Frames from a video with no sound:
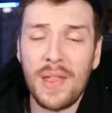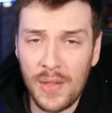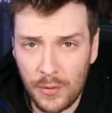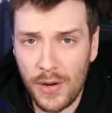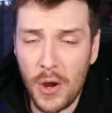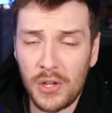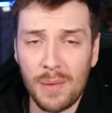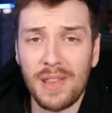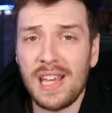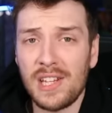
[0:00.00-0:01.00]
in this video
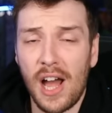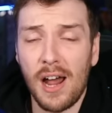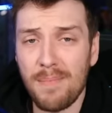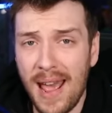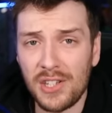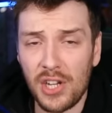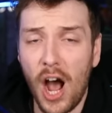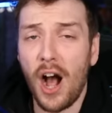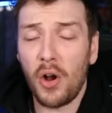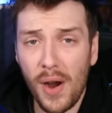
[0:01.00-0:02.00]
some of these unbans
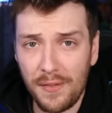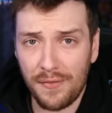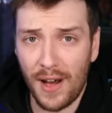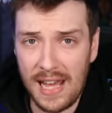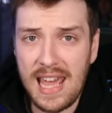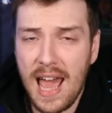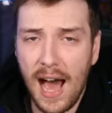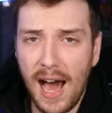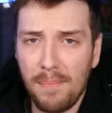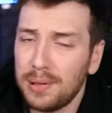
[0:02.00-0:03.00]
are quite funny,
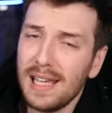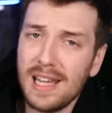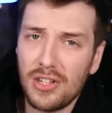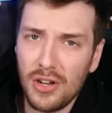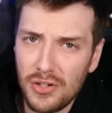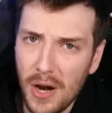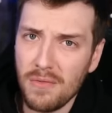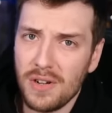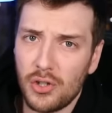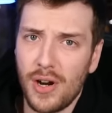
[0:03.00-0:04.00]
uh, please
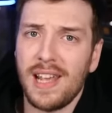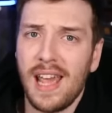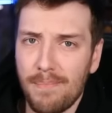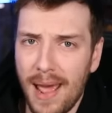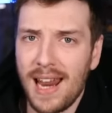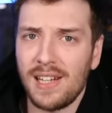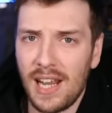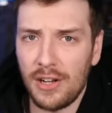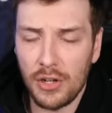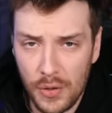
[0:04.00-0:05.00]
don't try to get
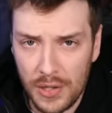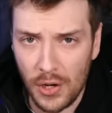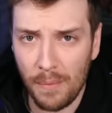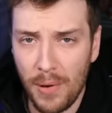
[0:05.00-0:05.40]
banned and to do this on